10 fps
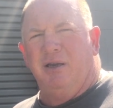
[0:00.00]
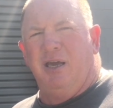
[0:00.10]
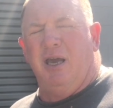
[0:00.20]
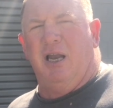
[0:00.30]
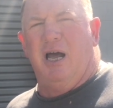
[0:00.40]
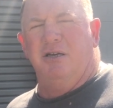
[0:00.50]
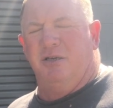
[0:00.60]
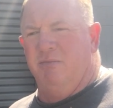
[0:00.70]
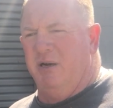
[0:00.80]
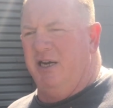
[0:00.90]
kilos
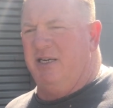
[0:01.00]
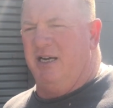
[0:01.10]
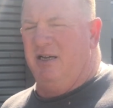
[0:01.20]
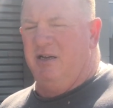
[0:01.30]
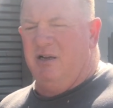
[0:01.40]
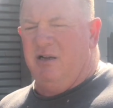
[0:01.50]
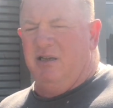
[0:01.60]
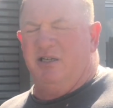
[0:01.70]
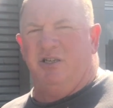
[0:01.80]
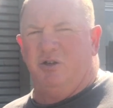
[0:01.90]
a metre.
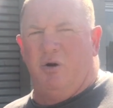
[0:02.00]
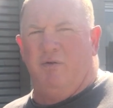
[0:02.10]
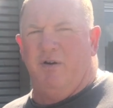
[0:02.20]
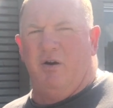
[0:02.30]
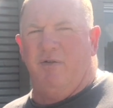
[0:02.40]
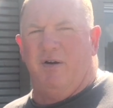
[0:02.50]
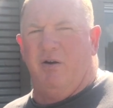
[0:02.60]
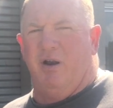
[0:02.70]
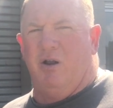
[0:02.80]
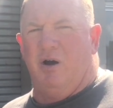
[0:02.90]
This is all very,
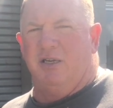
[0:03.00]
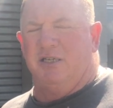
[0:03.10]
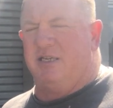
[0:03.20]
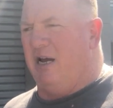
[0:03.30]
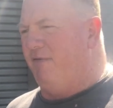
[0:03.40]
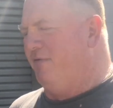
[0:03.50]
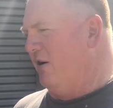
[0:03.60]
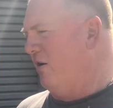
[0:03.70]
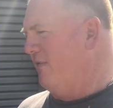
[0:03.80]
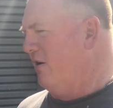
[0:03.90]
very light stuff,
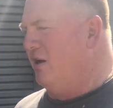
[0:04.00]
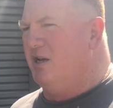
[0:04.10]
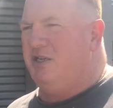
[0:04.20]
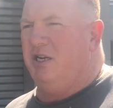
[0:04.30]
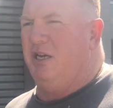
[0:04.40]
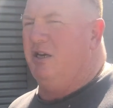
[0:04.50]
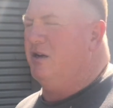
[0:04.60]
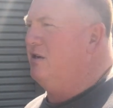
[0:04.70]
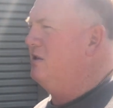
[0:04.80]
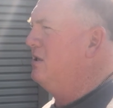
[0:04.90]
very, very easy to
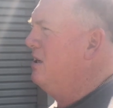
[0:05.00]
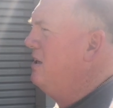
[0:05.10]
use.